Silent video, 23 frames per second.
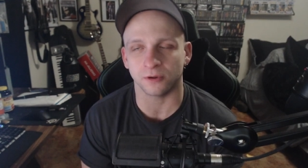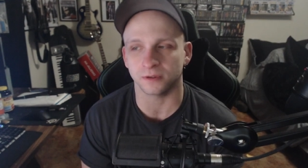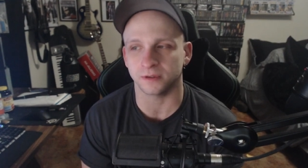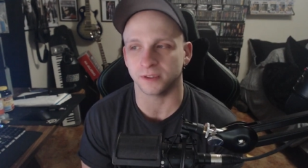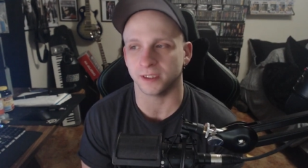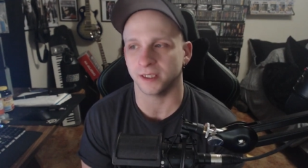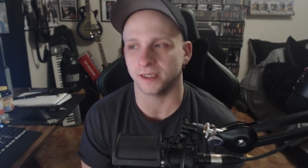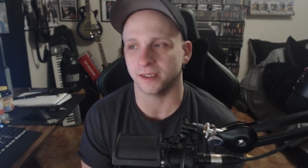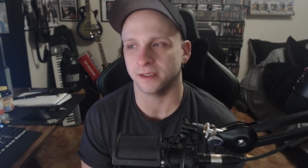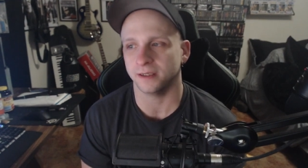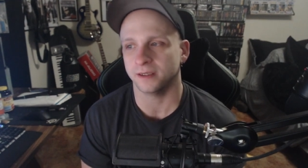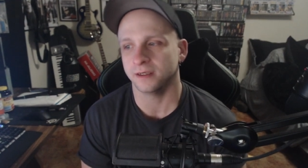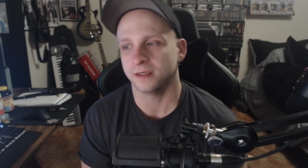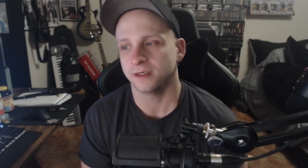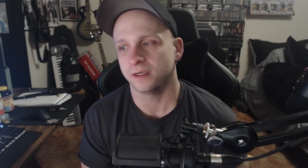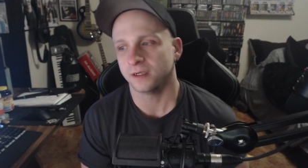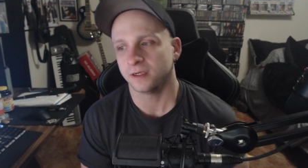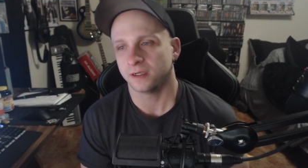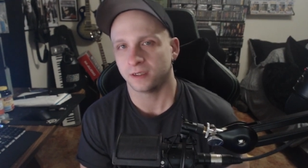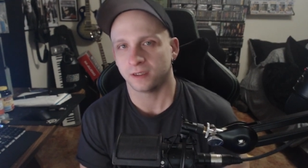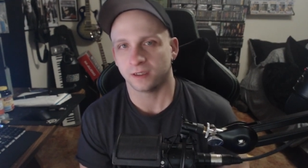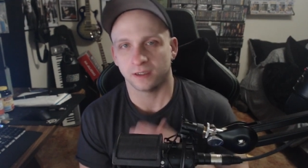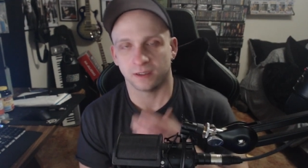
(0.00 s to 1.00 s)
day
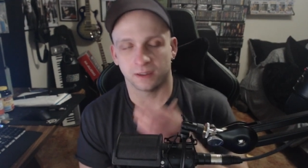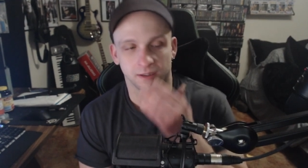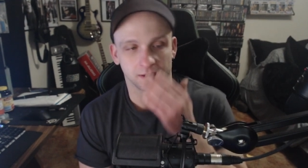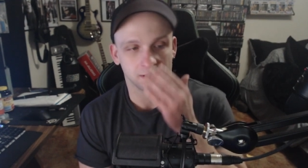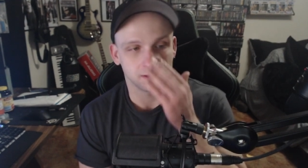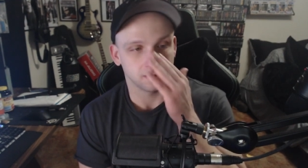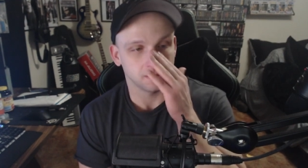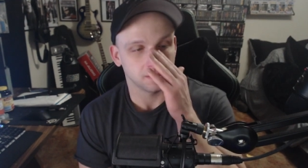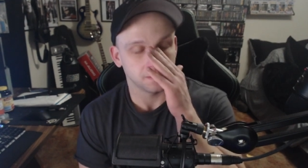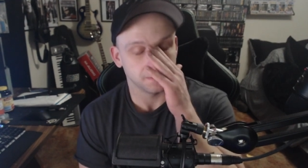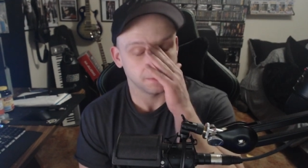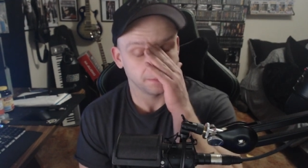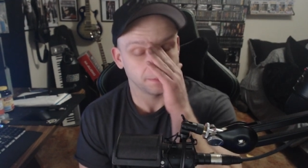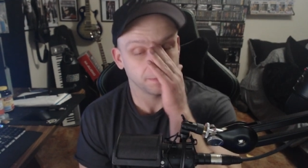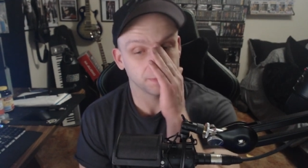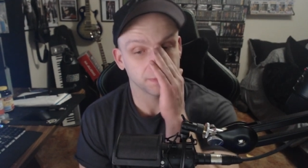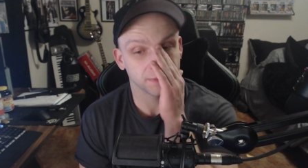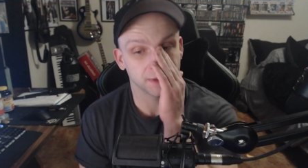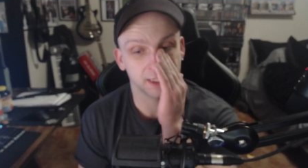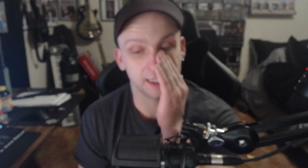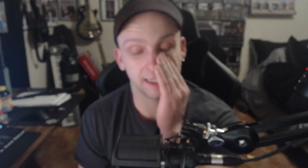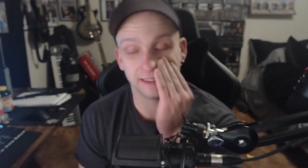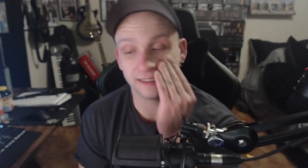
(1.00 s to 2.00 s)

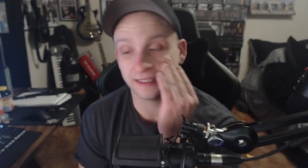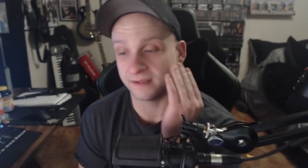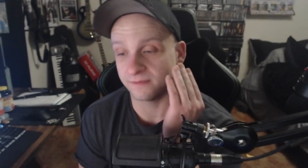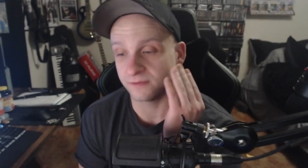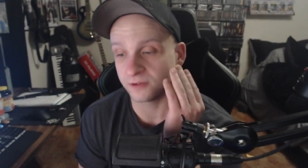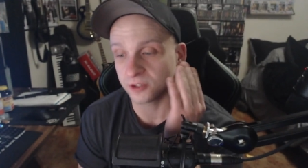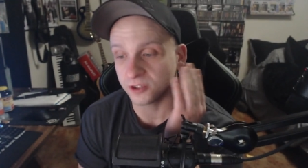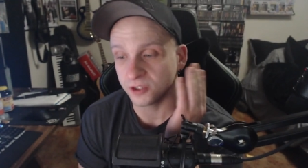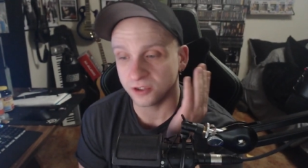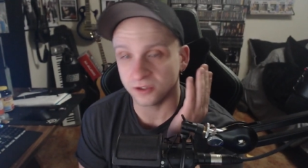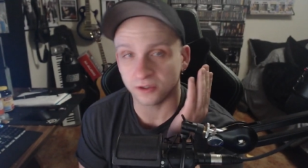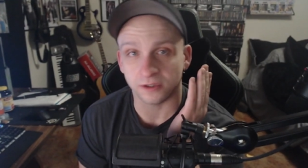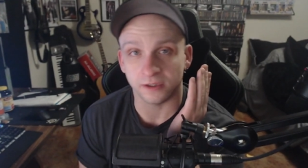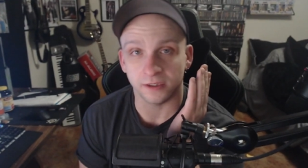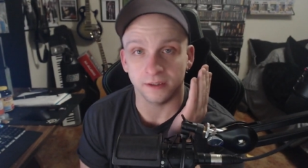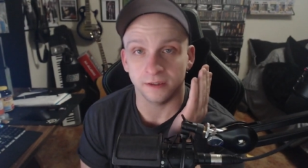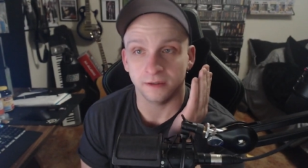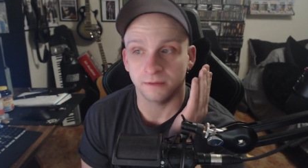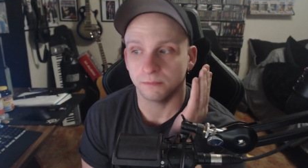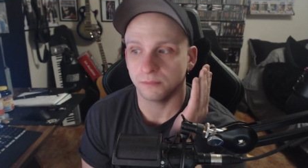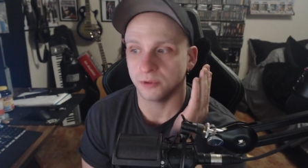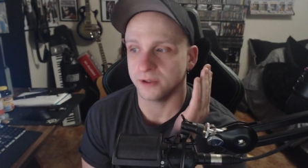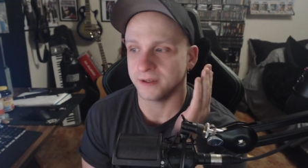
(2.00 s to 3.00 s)
i never
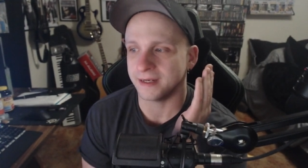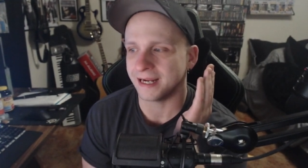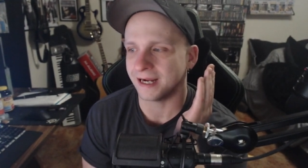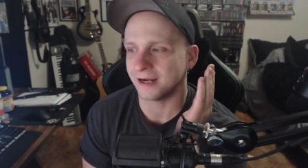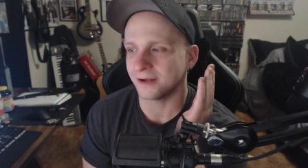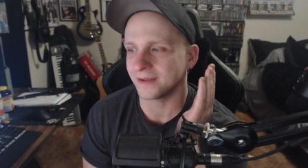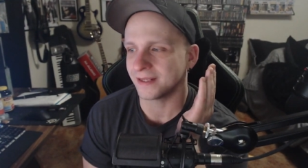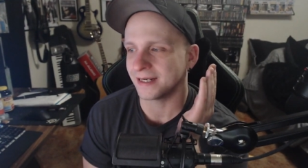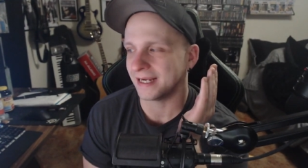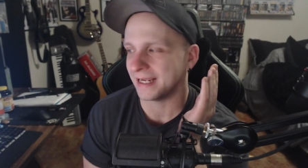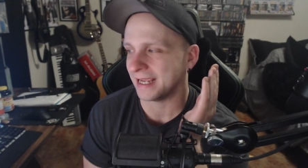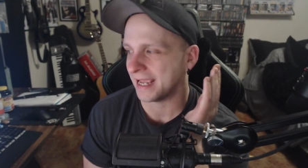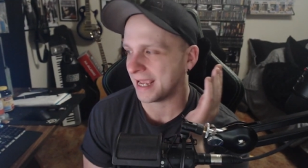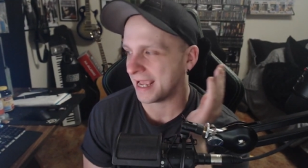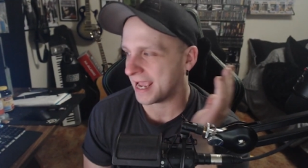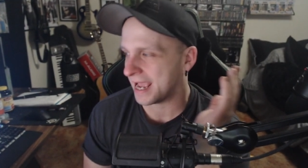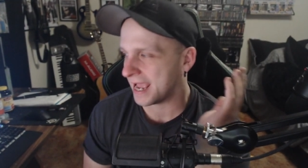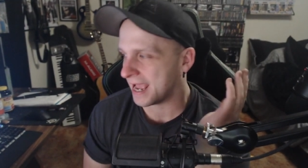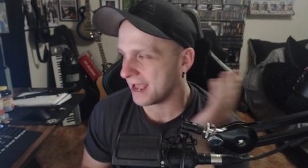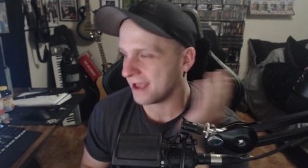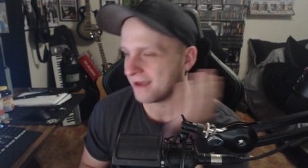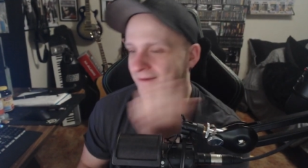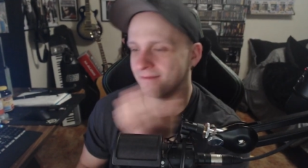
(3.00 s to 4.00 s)
could but now that i
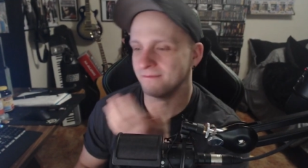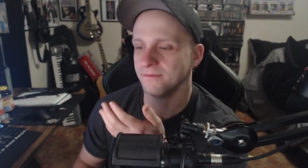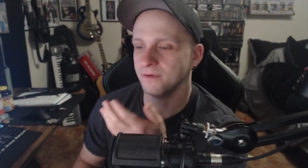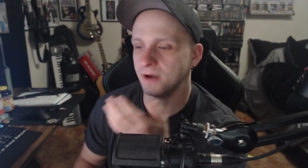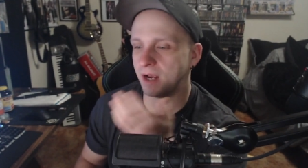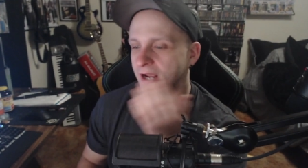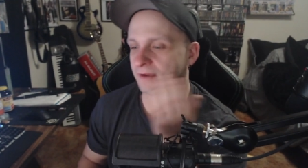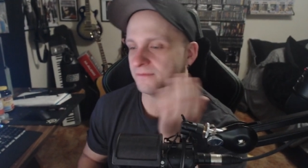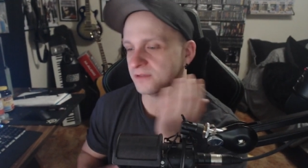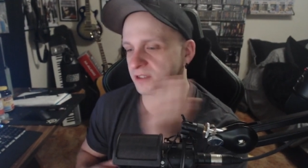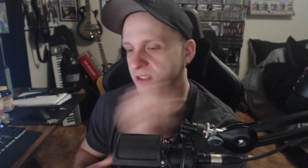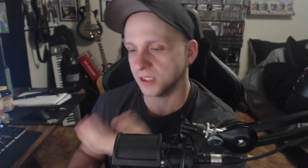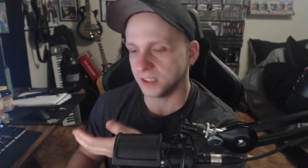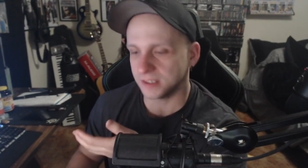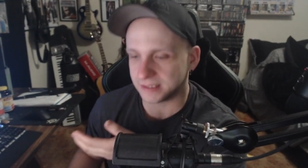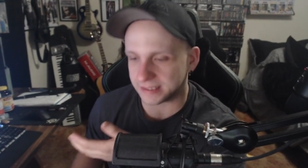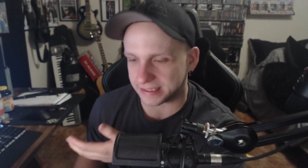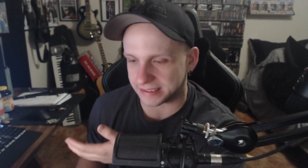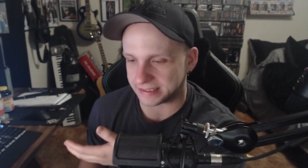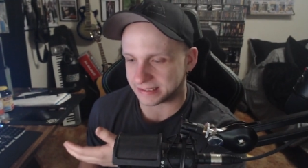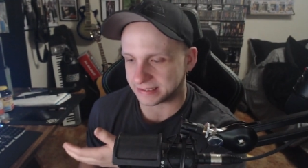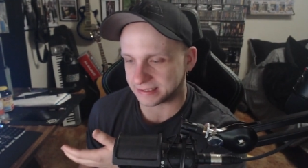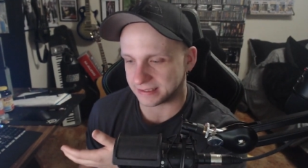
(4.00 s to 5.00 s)
have i've done
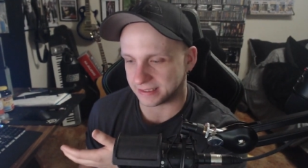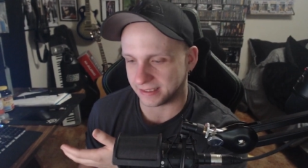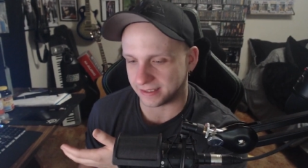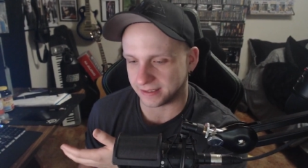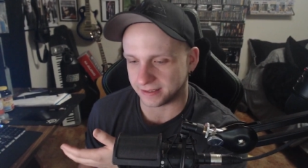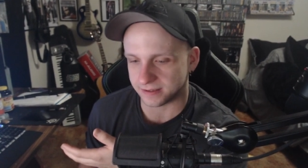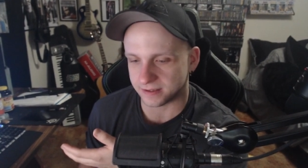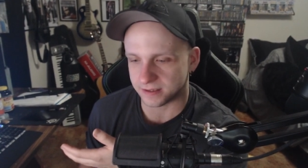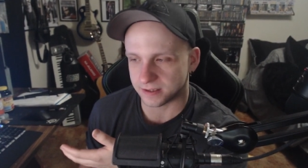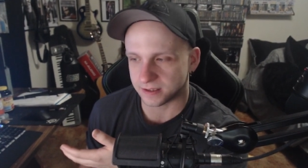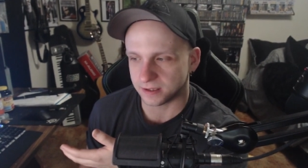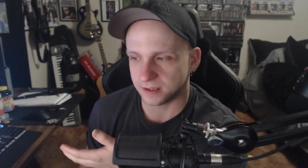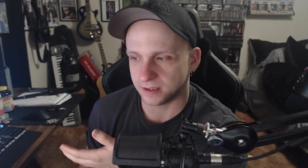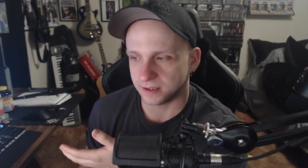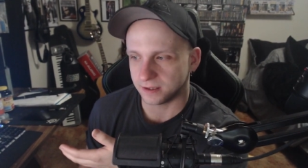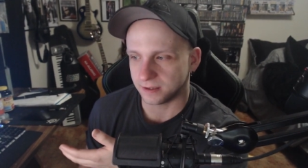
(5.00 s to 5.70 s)
these things